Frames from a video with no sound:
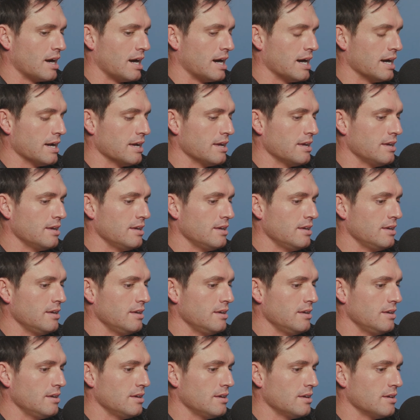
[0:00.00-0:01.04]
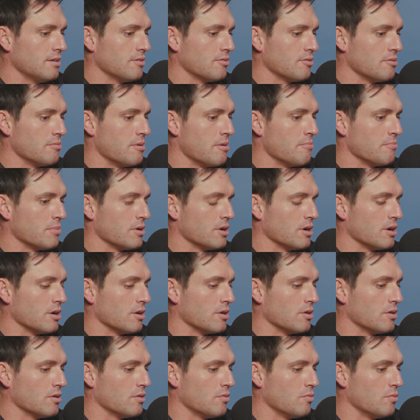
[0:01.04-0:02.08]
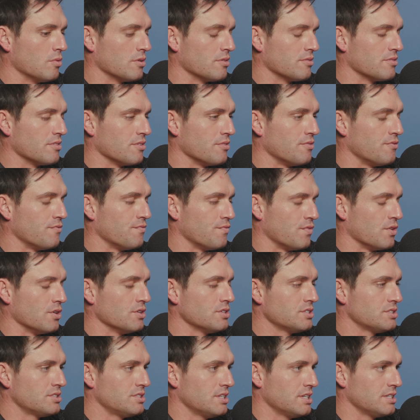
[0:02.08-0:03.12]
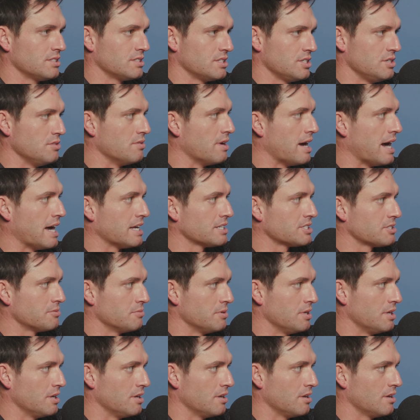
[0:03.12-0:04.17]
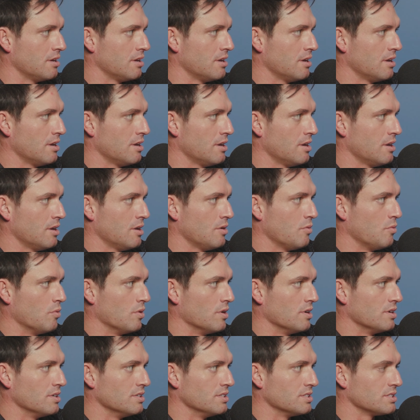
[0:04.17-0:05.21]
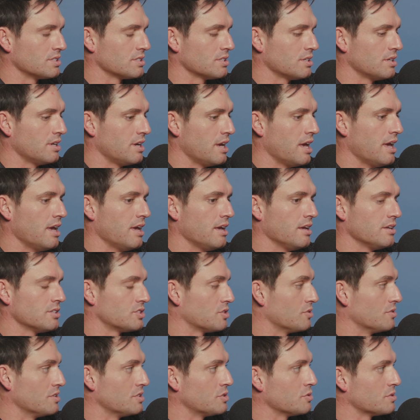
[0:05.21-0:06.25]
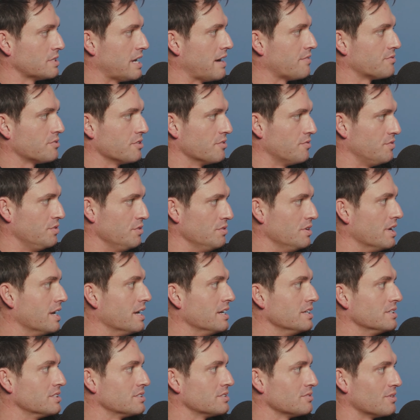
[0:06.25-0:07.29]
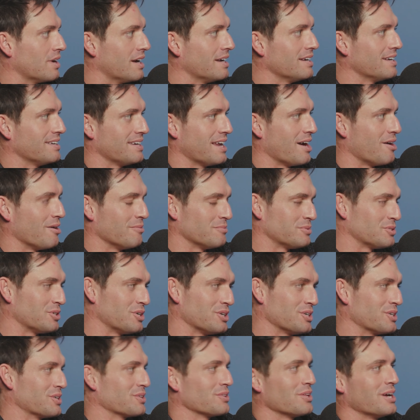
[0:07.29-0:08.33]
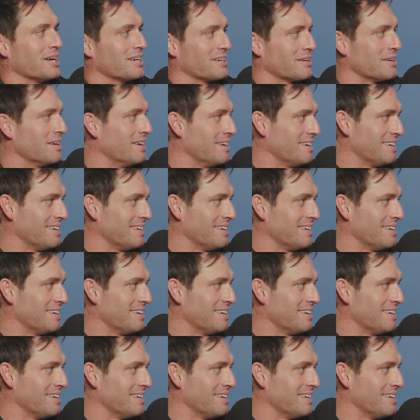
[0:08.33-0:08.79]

I remember one of the first things that you asked me was, hey, so this was after a few days, right? And now I'm starting to like